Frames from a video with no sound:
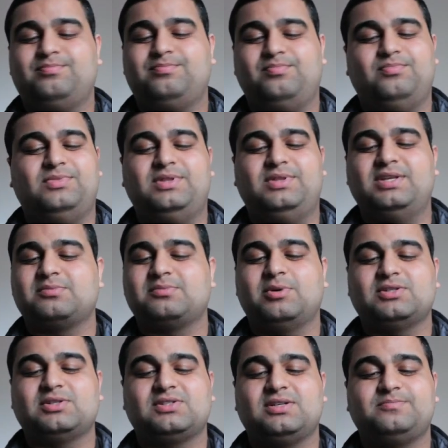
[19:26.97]
This
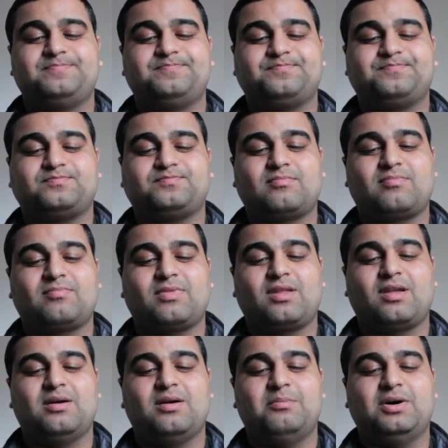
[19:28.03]
monster.
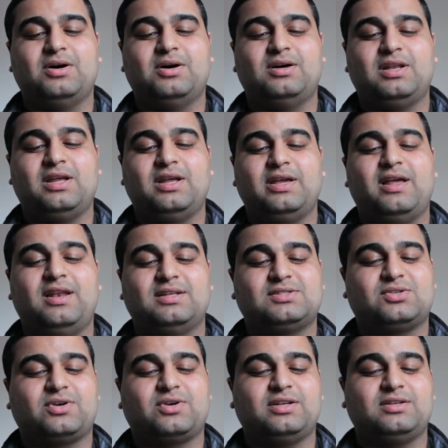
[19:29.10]
But yeah, let's
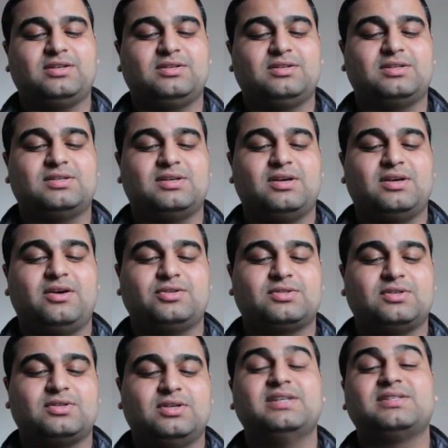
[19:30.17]
look at
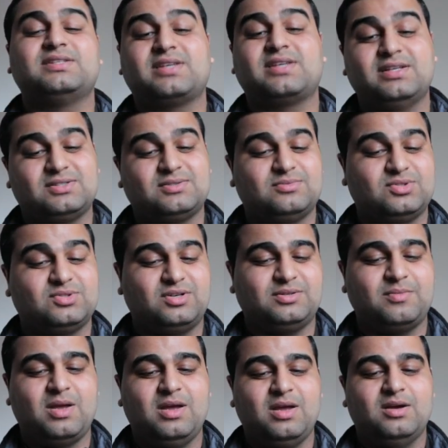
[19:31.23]
his skills.
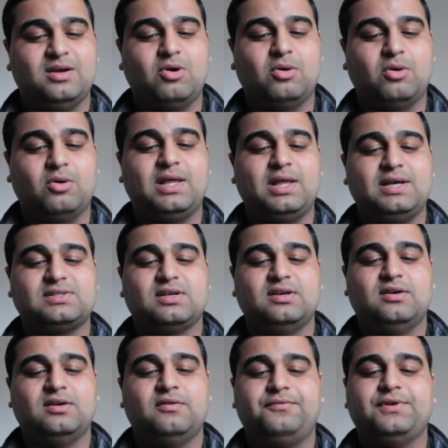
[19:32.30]
Mobilize,
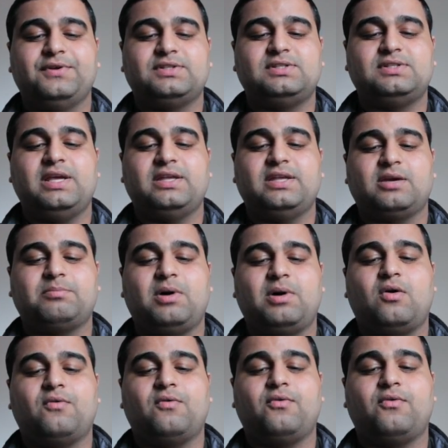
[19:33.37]
fills the attack bar
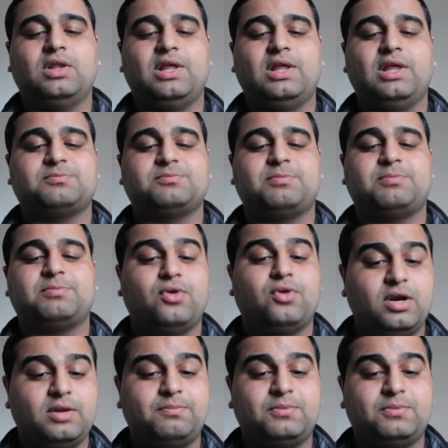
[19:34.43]
of all allies by
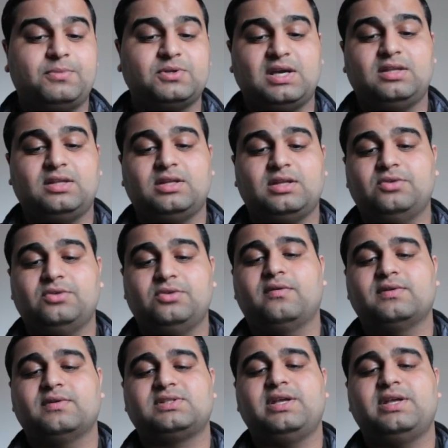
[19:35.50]
30% and
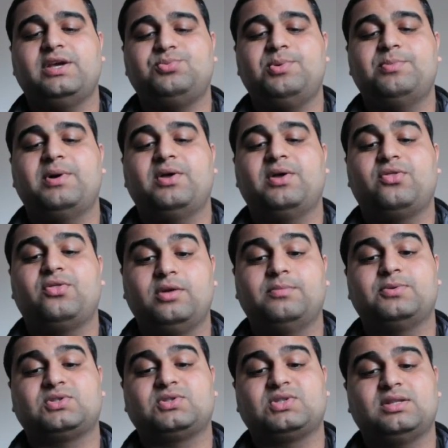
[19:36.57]
recovers the HP by
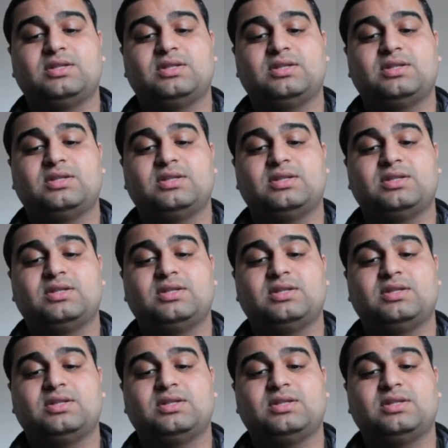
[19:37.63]
30%.